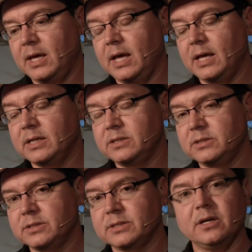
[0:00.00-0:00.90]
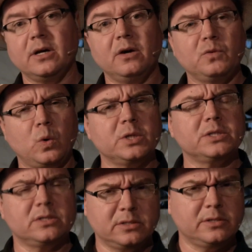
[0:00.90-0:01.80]
And of
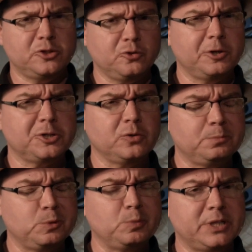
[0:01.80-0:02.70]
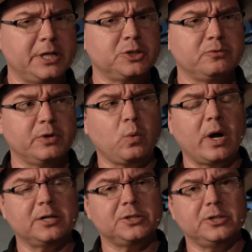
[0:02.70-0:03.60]
course, the traditional implementation
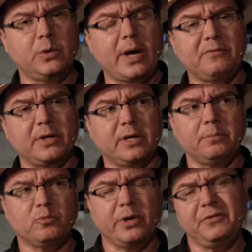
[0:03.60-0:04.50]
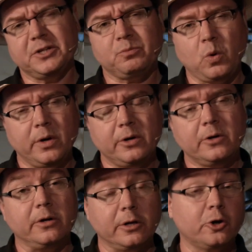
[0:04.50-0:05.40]
requires that you have a previous
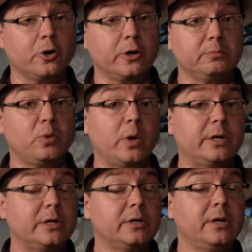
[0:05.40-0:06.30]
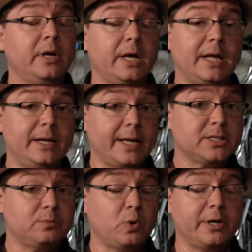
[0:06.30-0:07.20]
pointer and a current pointer and a
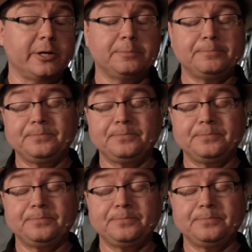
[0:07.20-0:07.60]
next pointer.